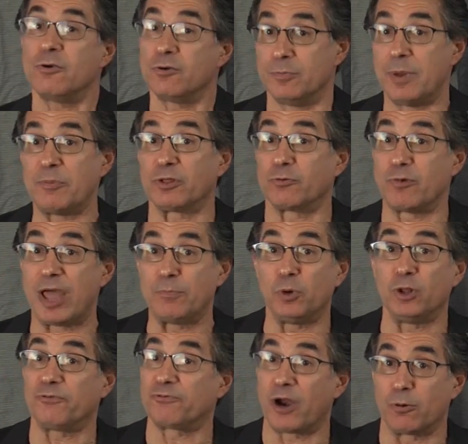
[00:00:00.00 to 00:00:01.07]
Remember the Red
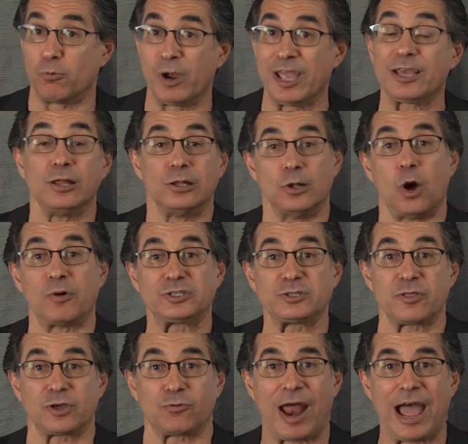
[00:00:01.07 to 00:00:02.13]
Bull front wing lower
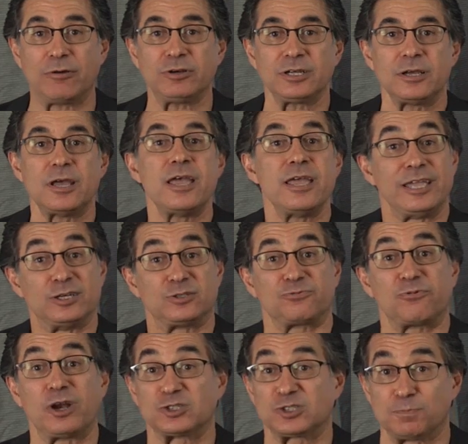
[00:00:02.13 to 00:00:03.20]
to the ground? Its
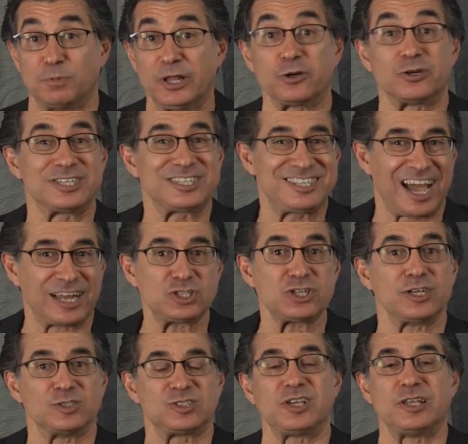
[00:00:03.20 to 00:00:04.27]
front splitter
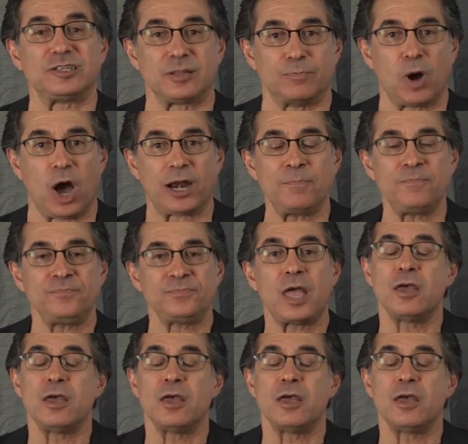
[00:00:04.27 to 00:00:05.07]
touching and sealing the bottom?